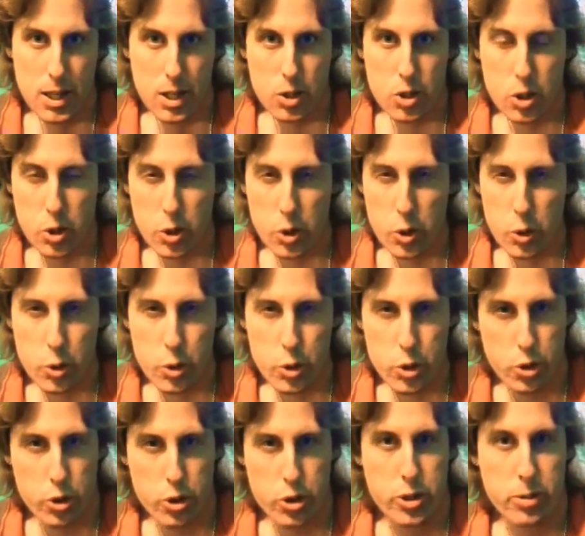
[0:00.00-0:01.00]
To use
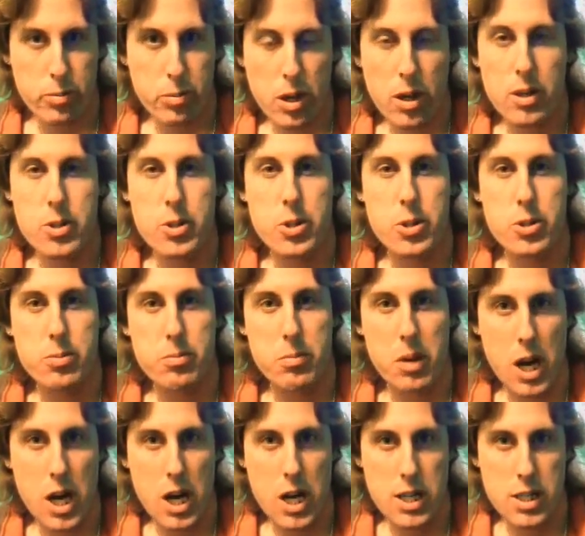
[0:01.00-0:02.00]
your subconscious
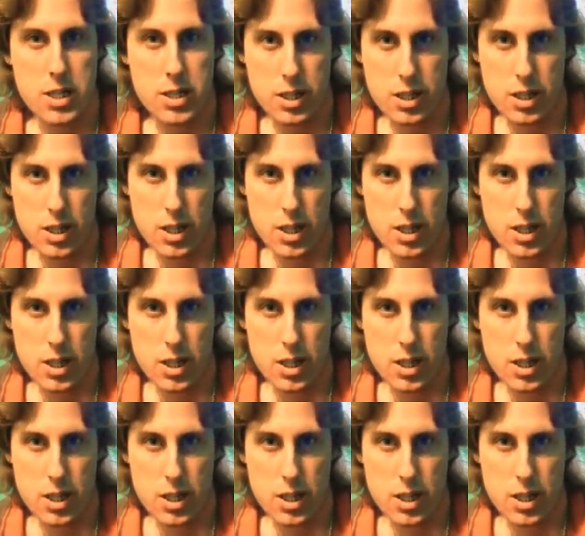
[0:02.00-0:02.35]
mind